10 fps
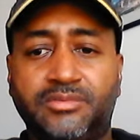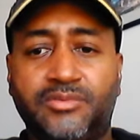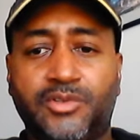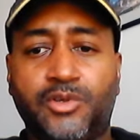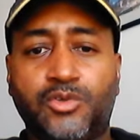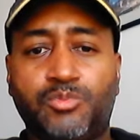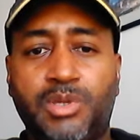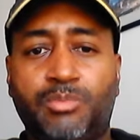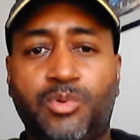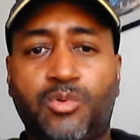for those
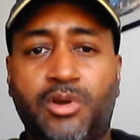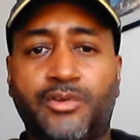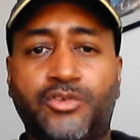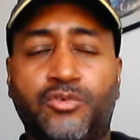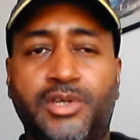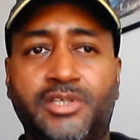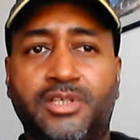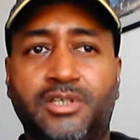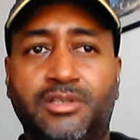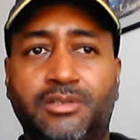people who are
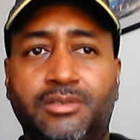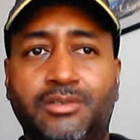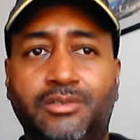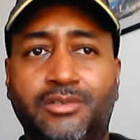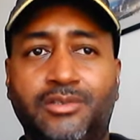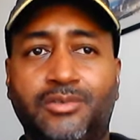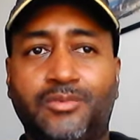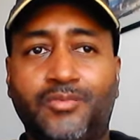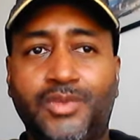interested in you know